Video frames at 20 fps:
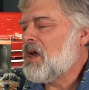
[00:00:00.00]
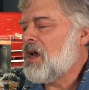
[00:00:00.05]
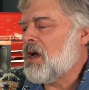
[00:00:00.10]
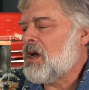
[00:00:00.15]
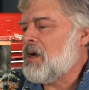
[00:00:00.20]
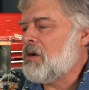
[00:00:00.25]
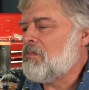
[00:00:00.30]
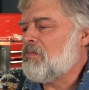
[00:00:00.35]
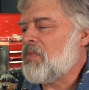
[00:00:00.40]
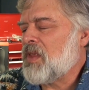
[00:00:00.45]

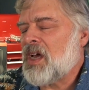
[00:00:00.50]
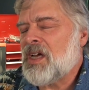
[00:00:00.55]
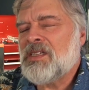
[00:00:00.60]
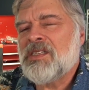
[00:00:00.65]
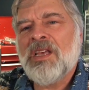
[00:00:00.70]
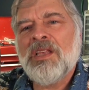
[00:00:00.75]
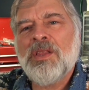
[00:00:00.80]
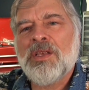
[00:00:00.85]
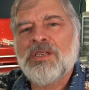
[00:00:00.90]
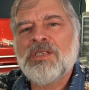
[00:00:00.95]
Um, I'd
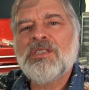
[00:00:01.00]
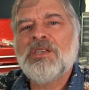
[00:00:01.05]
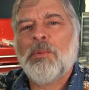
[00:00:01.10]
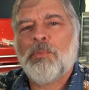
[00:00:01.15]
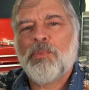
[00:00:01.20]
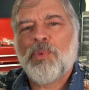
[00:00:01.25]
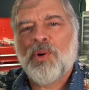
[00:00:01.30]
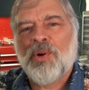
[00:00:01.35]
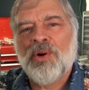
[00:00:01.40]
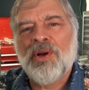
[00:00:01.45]
say this is a
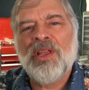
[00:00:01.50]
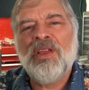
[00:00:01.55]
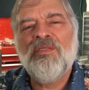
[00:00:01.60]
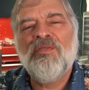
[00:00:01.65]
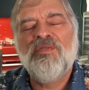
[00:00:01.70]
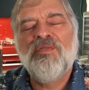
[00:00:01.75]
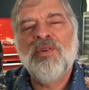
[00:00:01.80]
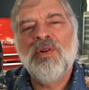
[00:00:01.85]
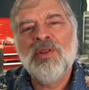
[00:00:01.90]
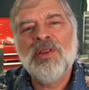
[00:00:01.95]
pretty
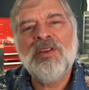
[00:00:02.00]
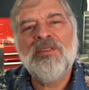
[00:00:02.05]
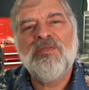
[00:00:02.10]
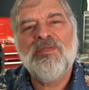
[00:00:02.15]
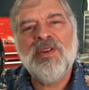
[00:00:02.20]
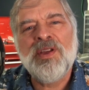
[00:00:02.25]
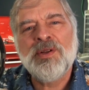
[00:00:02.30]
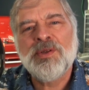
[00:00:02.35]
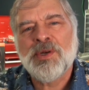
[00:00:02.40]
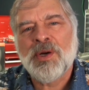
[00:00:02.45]
fully
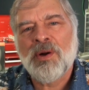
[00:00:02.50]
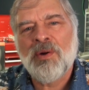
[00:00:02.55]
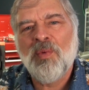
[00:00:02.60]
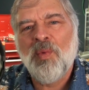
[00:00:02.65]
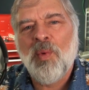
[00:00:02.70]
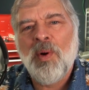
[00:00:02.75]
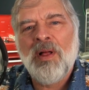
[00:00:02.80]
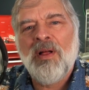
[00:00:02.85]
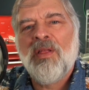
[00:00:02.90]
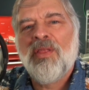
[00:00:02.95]
featured,
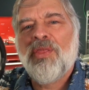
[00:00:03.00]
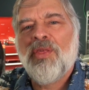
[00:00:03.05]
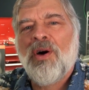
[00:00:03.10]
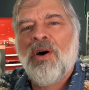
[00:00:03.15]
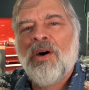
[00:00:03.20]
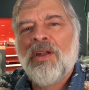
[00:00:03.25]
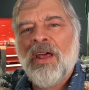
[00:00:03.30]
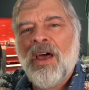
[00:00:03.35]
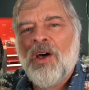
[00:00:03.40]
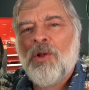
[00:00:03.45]
well
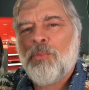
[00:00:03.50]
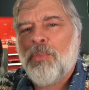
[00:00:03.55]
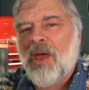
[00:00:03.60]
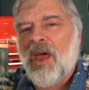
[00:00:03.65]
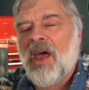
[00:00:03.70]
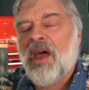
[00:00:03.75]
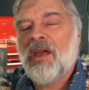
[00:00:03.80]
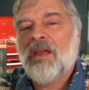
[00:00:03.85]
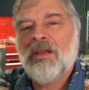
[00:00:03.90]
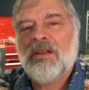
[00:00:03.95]
thought out
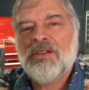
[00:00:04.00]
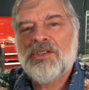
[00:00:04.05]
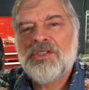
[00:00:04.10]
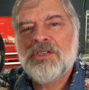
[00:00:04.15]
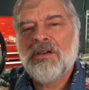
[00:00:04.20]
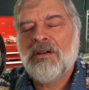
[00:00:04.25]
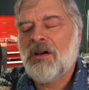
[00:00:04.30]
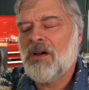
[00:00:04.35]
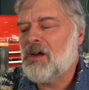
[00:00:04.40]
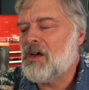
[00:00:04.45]

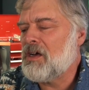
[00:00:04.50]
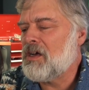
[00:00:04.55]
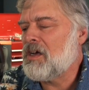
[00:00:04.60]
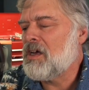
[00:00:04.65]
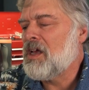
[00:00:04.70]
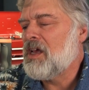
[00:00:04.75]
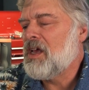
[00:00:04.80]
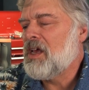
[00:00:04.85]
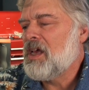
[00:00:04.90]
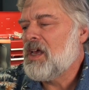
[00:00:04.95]
package.
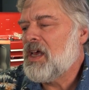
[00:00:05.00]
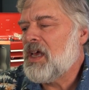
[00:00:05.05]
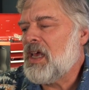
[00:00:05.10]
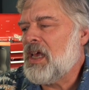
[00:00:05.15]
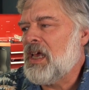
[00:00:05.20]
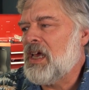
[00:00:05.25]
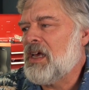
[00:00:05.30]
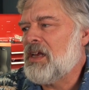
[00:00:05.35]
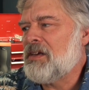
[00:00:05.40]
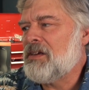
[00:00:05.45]
Uh,
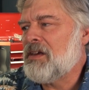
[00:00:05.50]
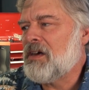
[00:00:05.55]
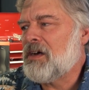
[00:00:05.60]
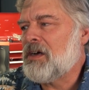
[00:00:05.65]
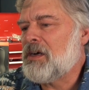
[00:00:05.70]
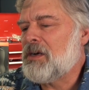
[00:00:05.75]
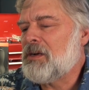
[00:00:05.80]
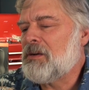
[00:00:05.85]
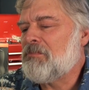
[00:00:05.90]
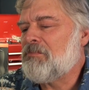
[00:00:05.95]
and
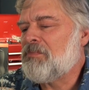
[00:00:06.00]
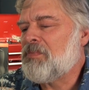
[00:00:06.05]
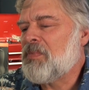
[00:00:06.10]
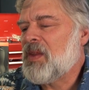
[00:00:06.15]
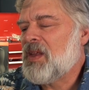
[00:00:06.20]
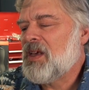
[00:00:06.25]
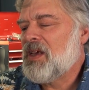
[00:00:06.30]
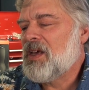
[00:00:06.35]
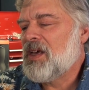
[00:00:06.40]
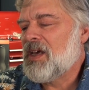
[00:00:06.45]
um,
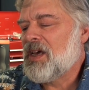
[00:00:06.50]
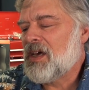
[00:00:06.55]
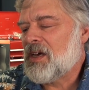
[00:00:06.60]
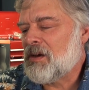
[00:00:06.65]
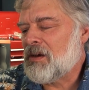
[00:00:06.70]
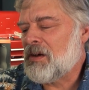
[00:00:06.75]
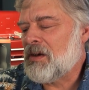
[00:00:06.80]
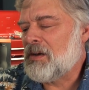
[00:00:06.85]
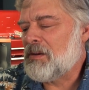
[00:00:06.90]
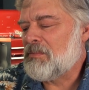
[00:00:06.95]

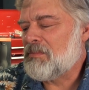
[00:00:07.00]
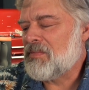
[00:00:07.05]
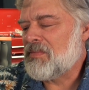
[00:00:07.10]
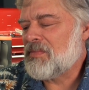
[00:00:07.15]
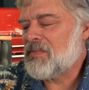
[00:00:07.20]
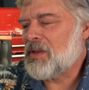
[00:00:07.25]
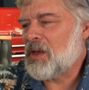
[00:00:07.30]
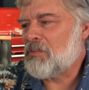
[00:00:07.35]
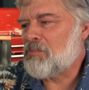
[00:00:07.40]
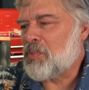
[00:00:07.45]

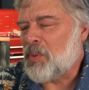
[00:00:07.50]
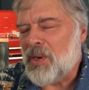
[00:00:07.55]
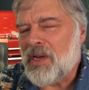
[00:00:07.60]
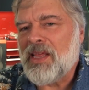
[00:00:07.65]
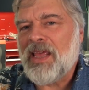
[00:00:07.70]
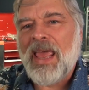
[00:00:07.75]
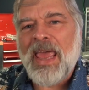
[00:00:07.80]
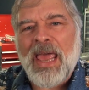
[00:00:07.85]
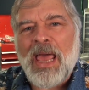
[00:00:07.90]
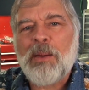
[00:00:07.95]
um,
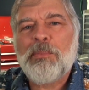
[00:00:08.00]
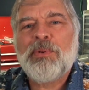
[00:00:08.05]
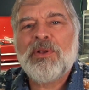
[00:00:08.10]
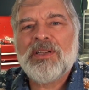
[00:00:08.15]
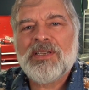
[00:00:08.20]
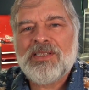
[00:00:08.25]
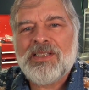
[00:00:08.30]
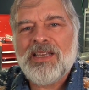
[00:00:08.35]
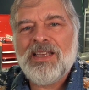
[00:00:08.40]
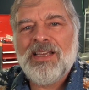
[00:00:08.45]
pretty happy
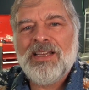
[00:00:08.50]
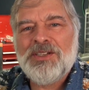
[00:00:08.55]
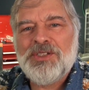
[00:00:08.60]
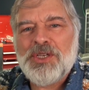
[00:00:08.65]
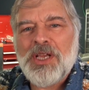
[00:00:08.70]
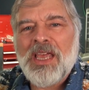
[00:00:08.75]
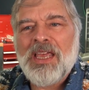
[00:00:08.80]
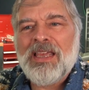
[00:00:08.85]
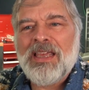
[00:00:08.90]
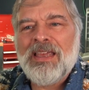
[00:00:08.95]
to see
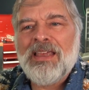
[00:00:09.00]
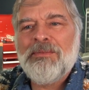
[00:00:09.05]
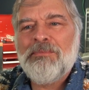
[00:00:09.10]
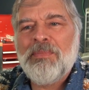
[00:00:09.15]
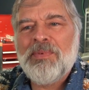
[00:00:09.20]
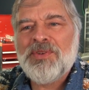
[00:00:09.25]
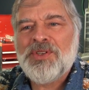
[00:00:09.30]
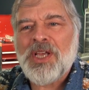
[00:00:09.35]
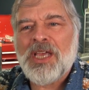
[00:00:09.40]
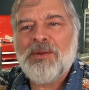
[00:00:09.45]
JE,
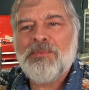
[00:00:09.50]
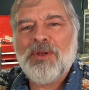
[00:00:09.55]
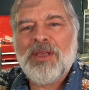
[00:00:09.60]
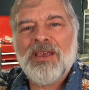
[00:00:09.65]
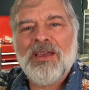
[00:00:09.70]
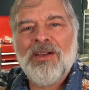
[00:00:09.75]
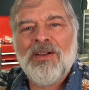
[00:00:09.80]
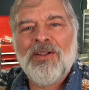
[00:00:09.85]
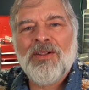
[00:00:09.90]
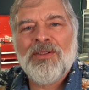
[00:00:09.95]

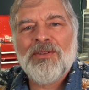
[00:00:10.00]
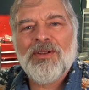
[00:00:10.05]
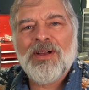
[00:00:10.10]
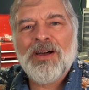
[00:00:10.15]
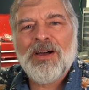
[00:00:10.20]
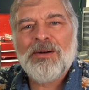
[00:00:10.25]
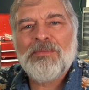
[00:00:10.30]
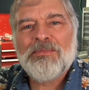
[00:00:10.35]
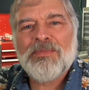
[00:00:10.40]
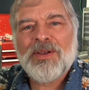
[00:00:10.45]
JBL
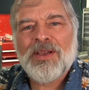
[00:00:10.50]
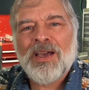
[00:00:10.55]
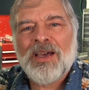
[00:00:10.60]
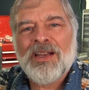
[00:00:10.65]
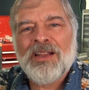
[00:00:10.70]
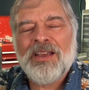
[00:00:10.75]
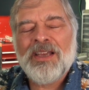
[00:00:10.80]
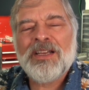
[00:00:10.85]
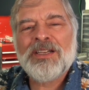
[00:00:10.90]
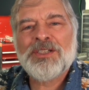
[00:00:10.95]
um,
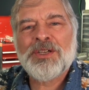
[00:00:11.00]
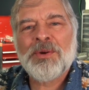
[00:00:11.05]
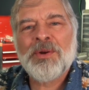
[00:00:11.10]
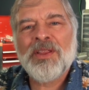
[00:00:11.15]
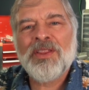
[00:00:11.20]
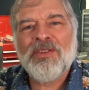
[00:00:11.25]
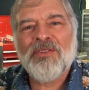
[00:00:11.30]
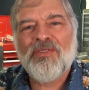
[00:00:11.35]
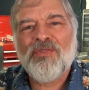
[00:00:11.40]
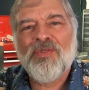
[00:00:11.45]
kind of
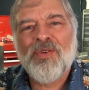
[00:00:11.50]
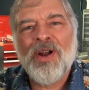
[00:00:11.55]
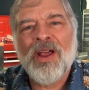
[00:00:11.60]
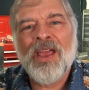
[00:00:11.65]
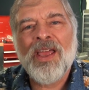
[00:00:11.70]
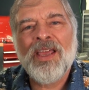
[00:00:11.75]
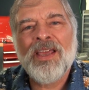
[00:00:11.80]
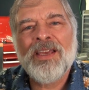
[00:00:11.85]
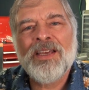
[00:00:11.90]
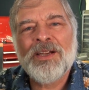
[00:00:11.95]
entering the
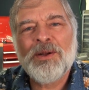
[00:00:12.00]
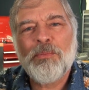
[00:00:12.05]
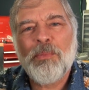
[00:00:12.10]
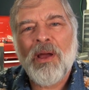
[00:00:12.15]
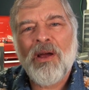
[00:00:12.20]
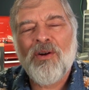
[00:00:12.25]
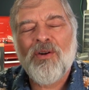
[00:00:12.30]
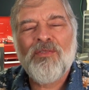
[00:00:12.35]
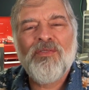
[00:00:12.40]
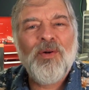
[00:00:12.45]
fray in a
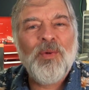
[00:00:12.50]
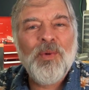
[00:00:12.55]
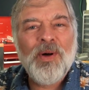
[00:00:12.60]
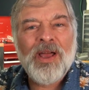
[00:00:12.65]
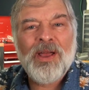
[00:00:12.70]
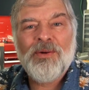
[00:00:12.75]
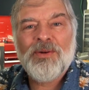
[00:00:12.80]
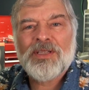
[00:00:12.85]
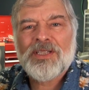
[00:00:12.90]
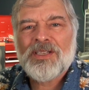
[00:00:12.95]
powerful
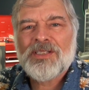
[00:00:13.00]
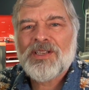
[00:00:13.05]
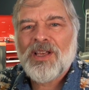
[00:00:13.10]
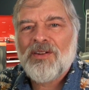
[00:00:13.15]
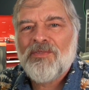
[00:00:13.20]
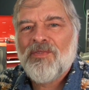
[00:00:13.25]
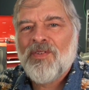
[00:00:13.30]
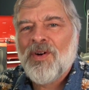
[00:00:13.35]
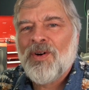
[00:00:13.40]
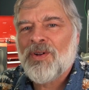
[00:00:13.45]
way with this
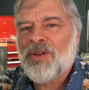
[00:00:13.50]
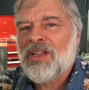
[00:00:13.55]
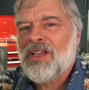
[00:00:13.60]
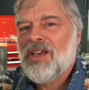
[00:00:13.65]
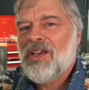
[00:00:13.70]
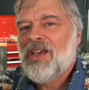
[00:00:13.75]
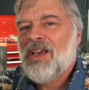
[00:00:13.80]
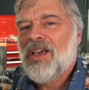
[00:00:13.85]
headphone.